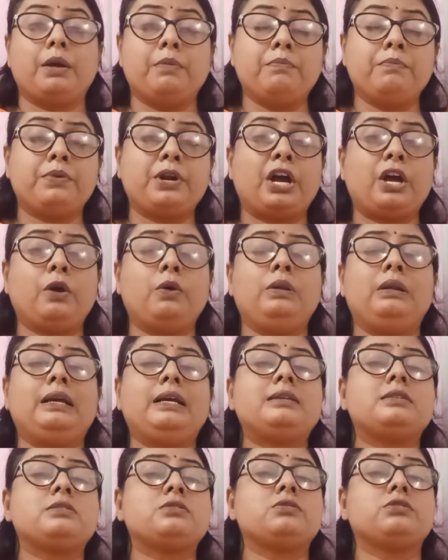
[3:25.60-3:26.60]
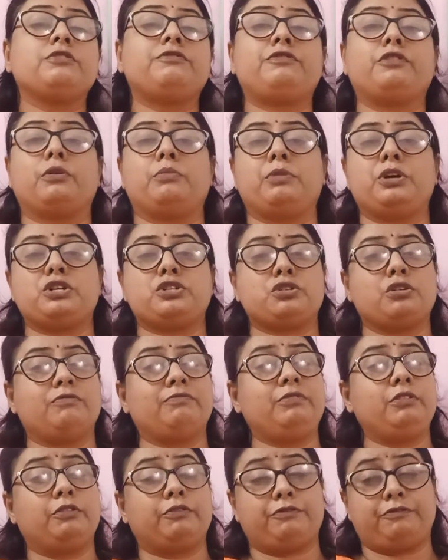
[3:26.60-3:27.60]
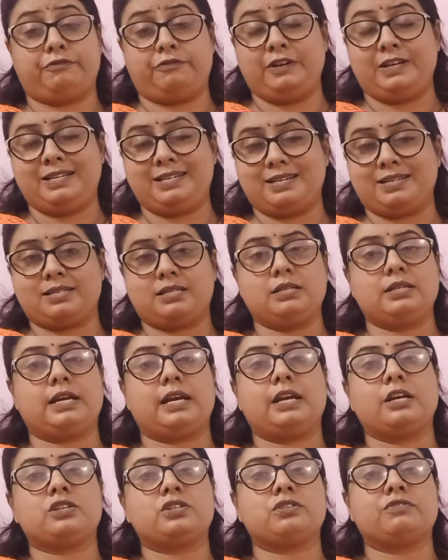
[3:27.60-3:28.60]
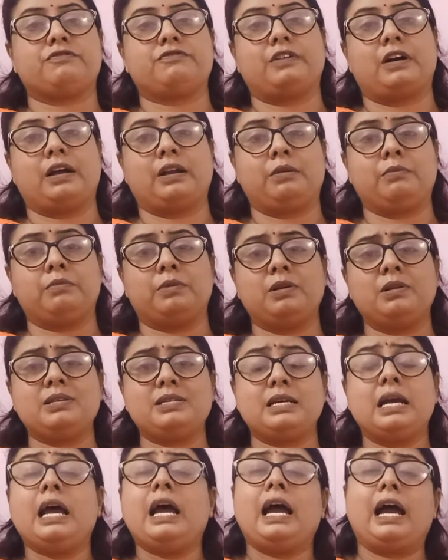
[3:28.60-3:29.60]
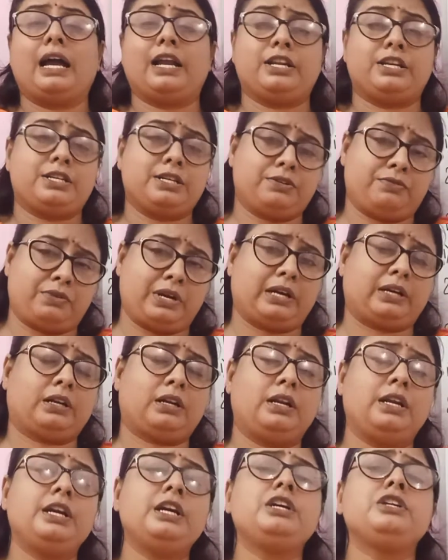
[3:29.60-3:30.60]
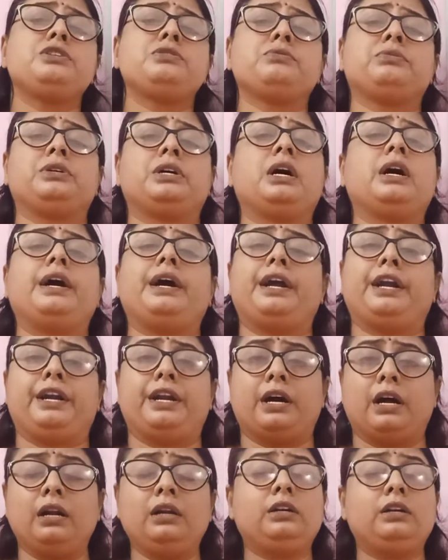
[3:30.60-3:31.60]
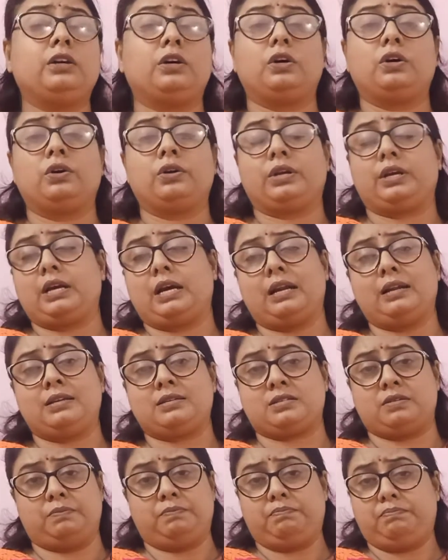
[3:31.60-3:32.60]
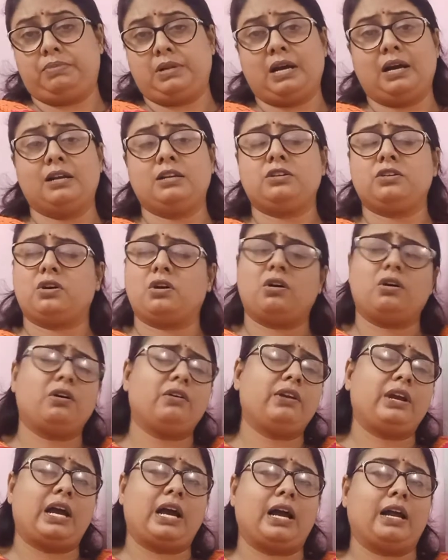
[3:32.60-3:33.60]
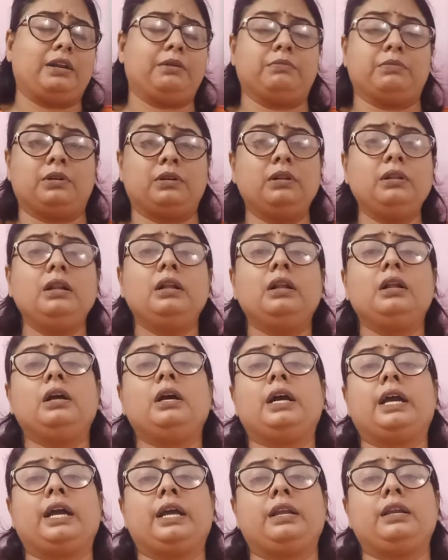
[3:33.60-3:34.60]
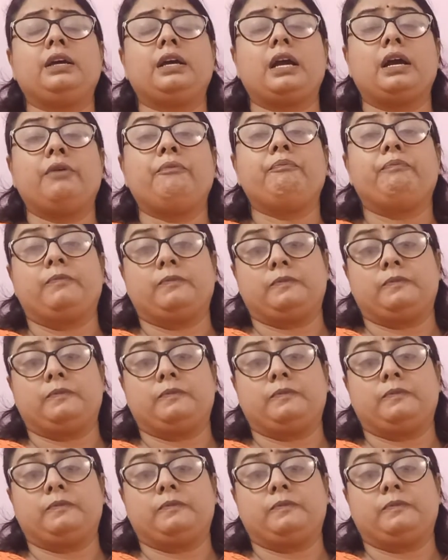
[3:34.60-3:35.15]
Embryo leads to the formation of fetus in case of animals and directly to the adult organism, plant or animal in